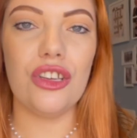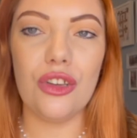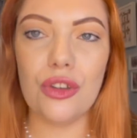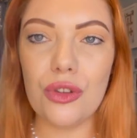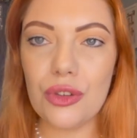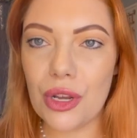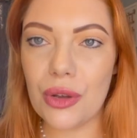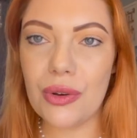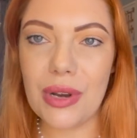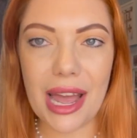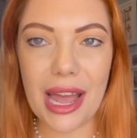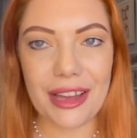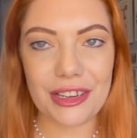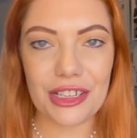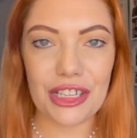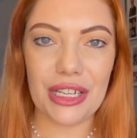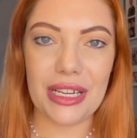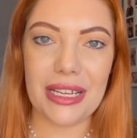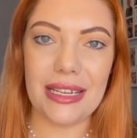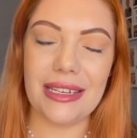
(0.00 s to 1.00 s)
You don't
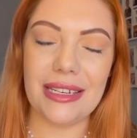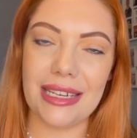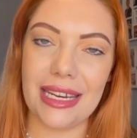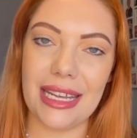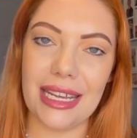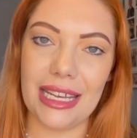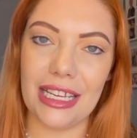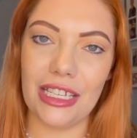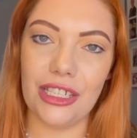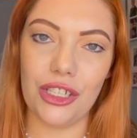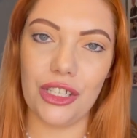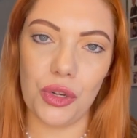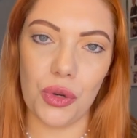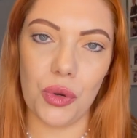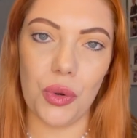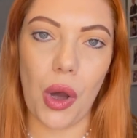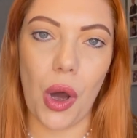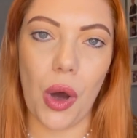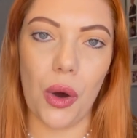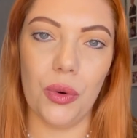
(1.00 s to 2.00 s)
actually need
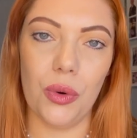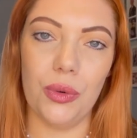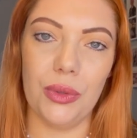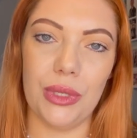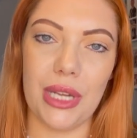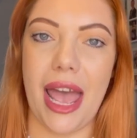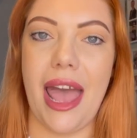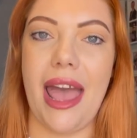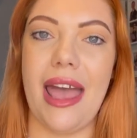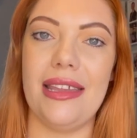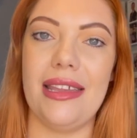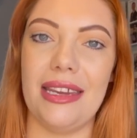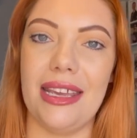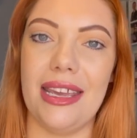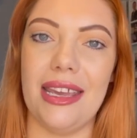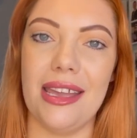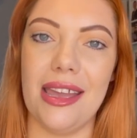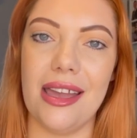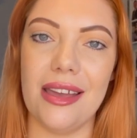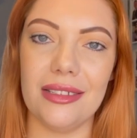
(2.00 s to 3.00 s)
to hold
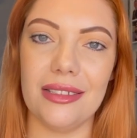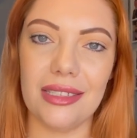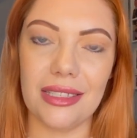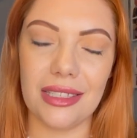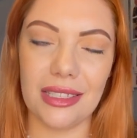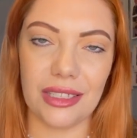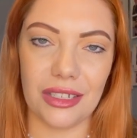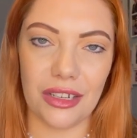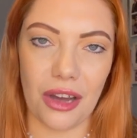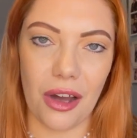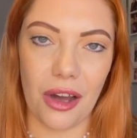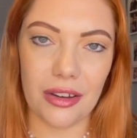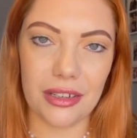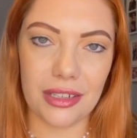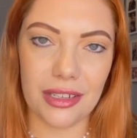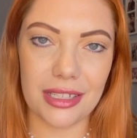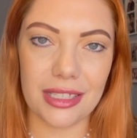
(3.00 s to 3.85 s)
any stock.